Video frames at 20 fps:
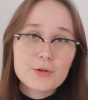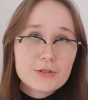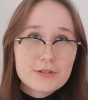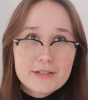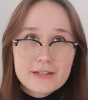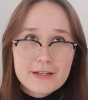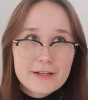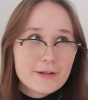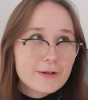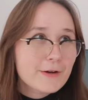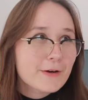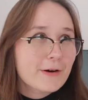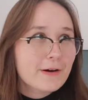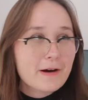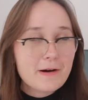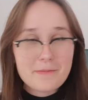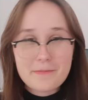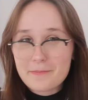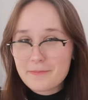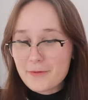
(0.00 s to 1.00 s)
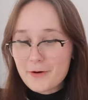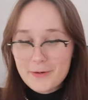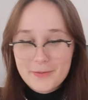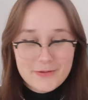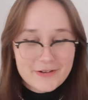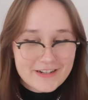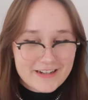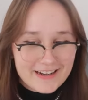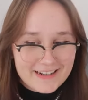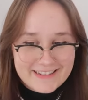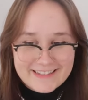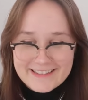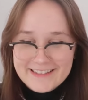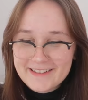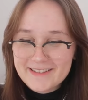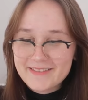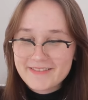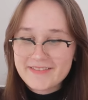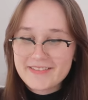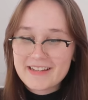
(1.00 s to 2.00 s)
more secure, more
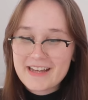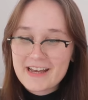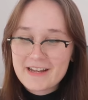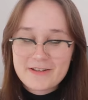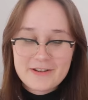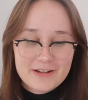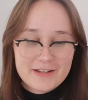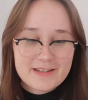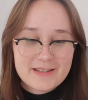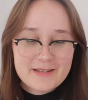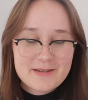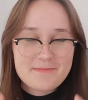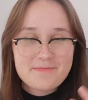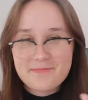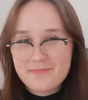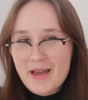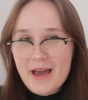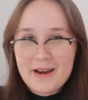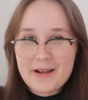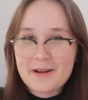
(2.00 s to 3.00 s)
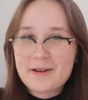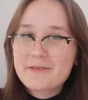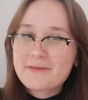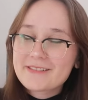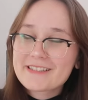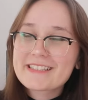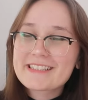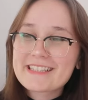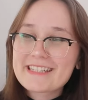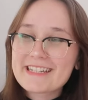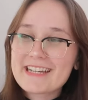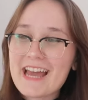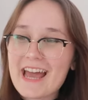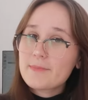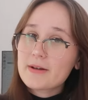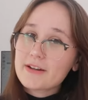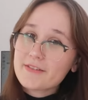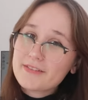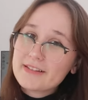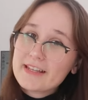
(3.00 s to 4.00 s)
productive, just better really.
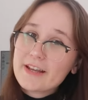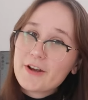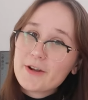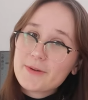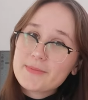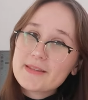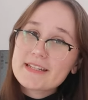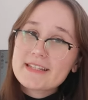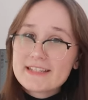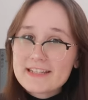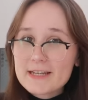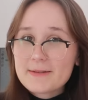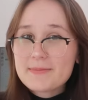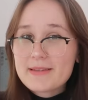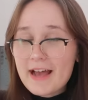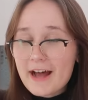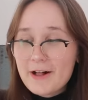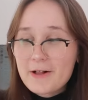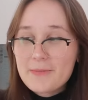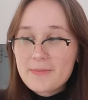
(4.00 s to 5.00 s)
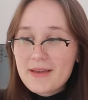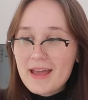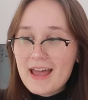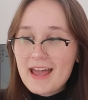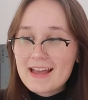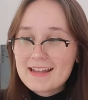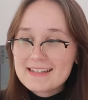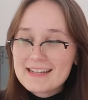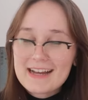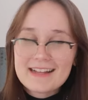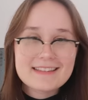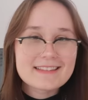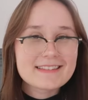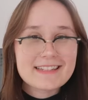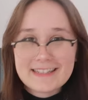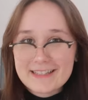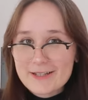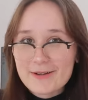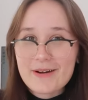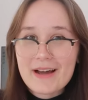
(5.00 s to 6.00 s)
But I really hope these tips help, and yeah,
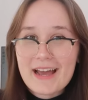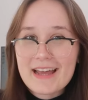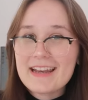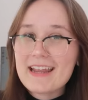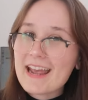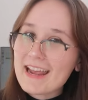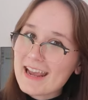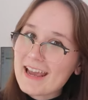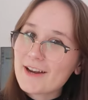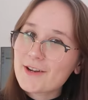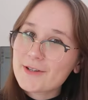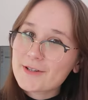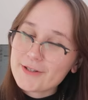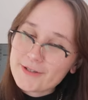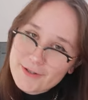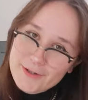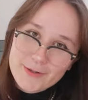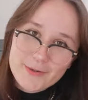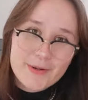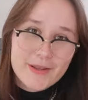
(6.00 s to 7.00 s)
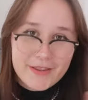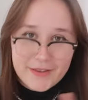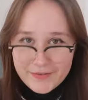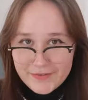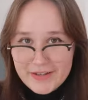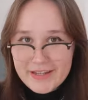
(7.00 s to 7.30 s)
let's go ahead and get on to the